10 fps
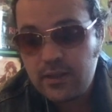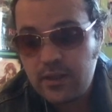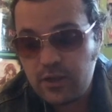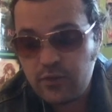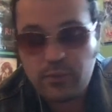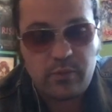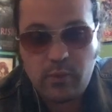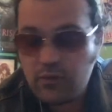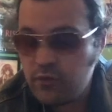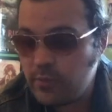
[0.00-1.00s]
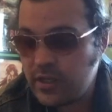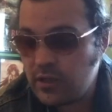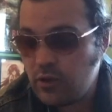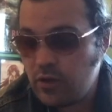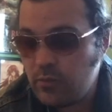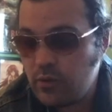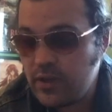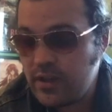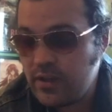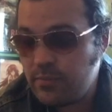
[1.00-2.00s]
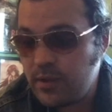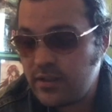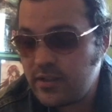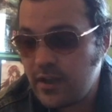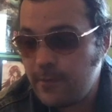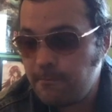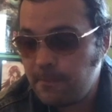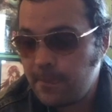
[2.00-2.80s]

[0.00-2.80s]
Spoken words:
it is one from Nickelodeon Movies, but I